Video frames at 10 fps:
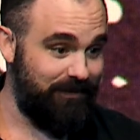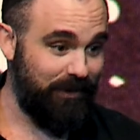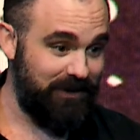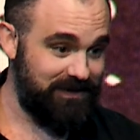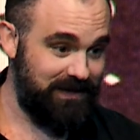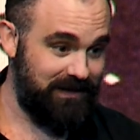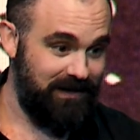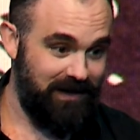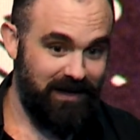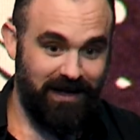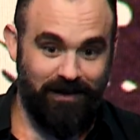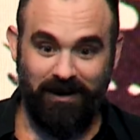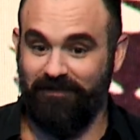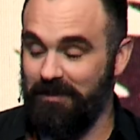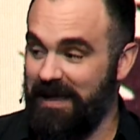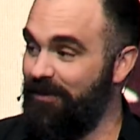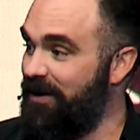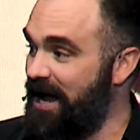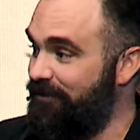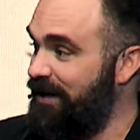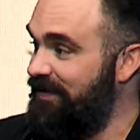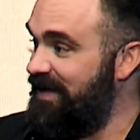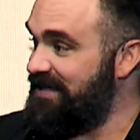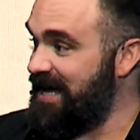of person, but for me, when I read this,